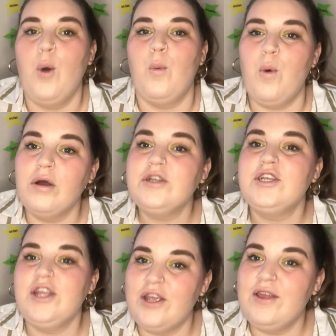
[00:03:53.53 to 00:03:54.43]
What do
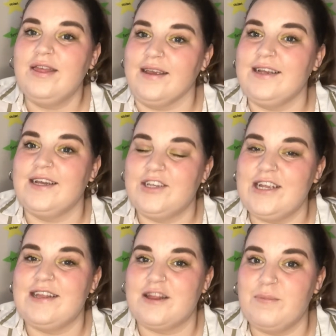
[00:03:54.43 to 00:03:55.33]
you think
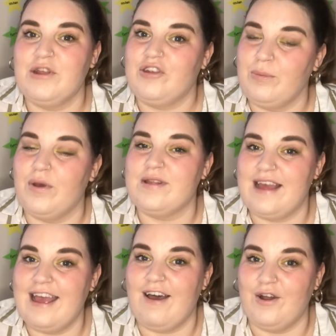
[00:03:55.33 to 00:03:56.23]
Jesus' mission was
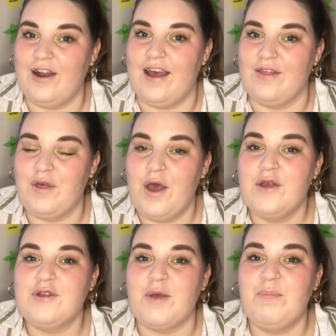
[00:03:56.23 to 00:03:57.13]
here on earth?
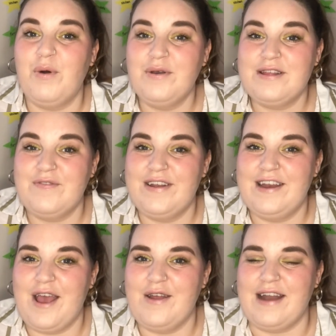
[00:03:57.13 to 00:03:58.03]
So pause the
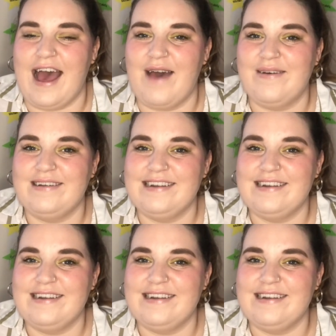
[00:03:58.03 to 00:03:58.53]
video now and